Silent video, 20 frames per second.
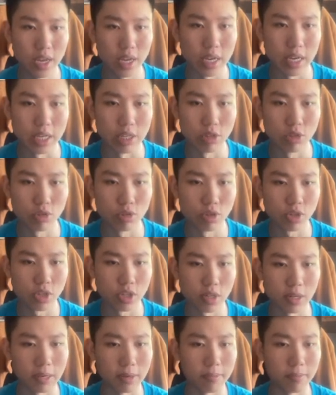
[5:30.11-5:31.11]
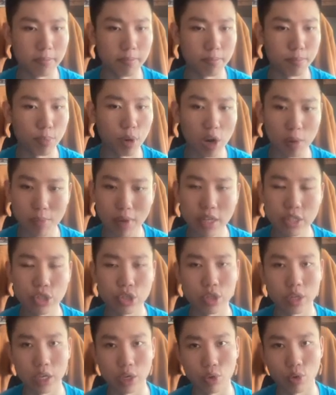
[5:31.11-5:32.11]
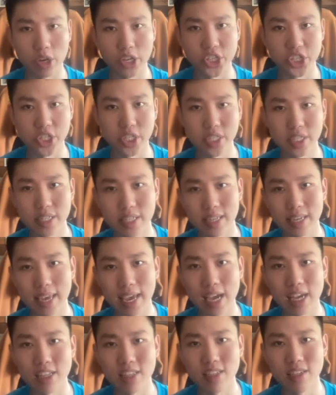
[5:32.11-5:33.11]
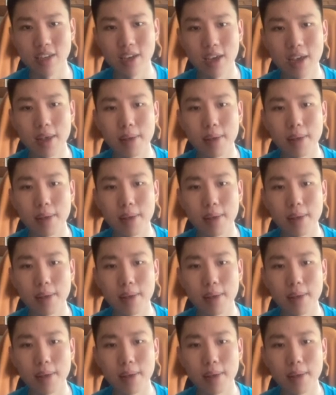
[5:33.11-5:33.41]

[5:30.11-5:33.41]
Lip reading: into some parametric equations and